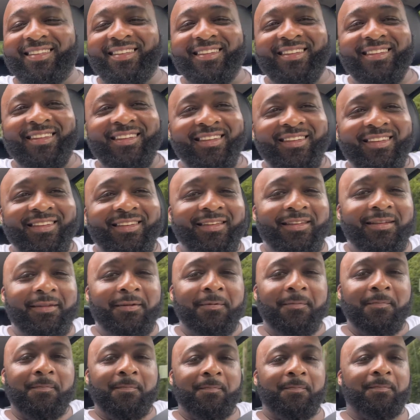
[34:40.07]

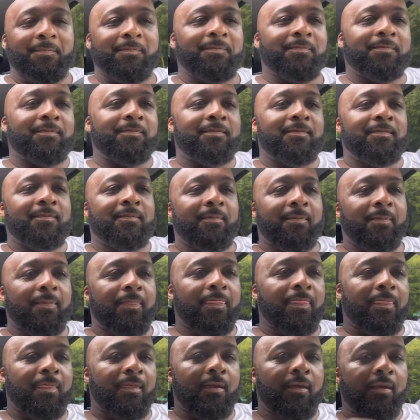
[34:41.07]

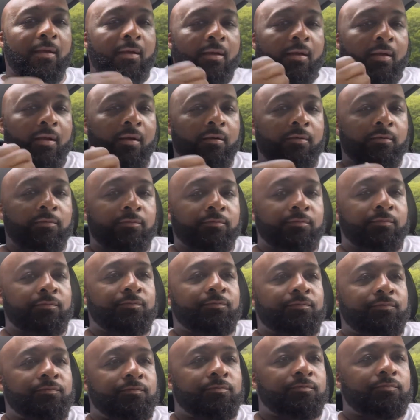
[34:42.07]

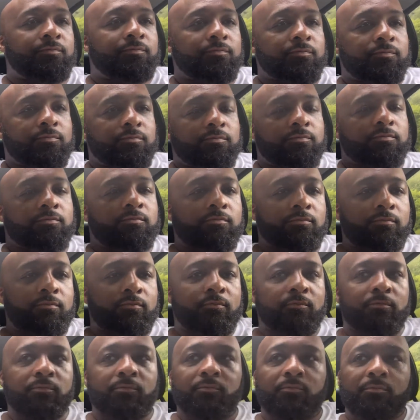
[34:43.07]

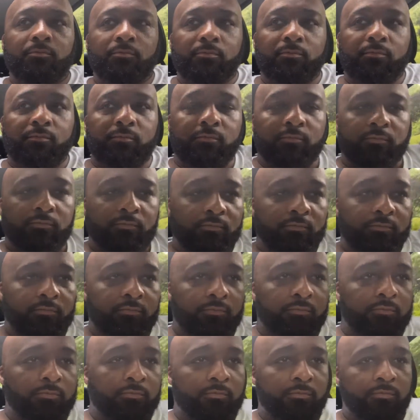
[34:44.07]

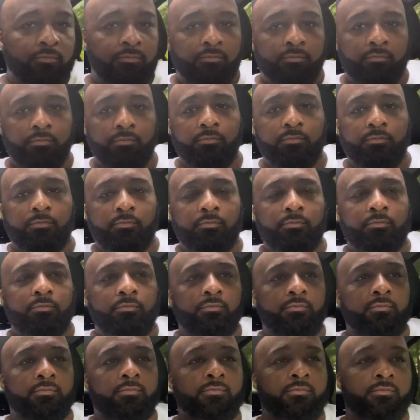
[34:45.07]

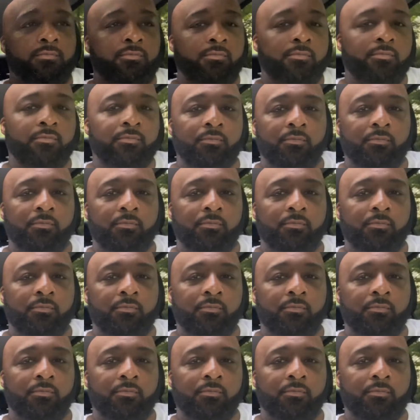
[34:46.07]
The person shown says nothing.